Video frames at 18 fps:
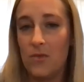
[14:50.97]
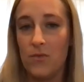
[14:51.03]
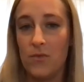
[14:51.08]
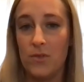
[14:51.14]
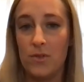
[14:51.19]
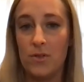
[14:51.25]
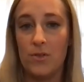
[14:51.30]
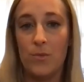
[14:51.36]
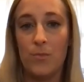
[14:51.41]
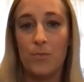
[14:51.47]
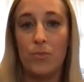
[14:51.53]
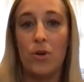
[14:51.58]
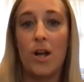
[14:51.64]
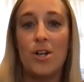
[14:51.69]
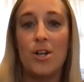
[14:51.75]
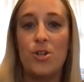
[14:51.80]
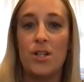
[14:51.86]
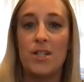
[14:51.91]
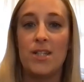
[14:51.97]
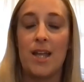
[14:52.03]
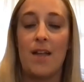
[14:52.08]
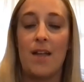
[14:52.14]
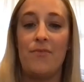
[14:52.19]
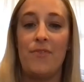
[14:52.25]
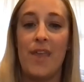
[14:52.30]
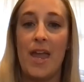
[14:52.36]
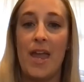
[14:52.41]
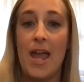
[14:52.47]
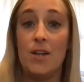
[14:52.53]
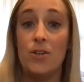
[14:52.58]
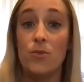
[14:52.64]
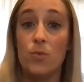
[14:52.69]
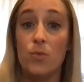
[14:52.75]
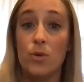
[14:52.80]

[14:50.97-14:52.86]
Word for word: The projects at the end